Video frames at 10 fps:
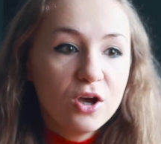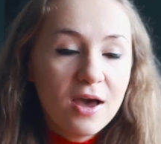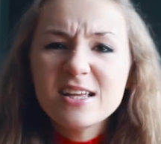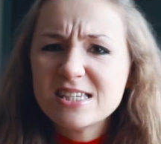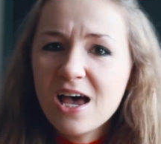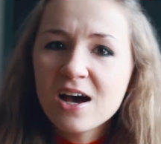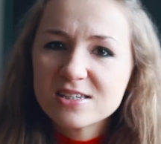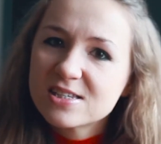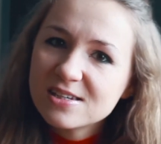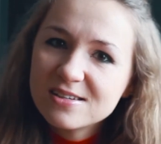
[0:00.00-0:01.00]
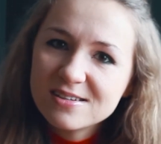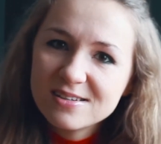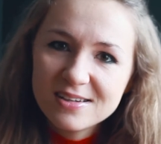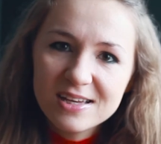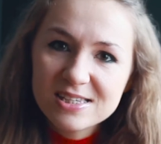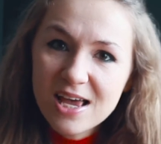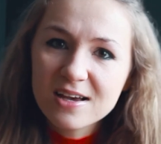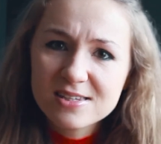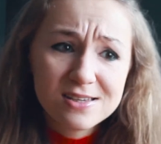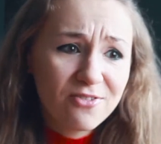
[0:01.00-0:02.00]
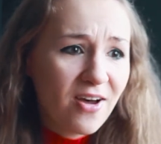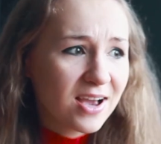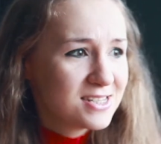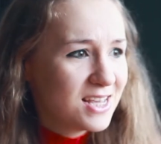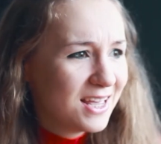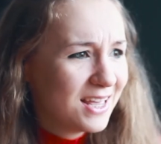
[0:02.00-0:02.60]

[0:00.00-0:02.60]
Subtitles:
And it sucks. It sucks, in fact.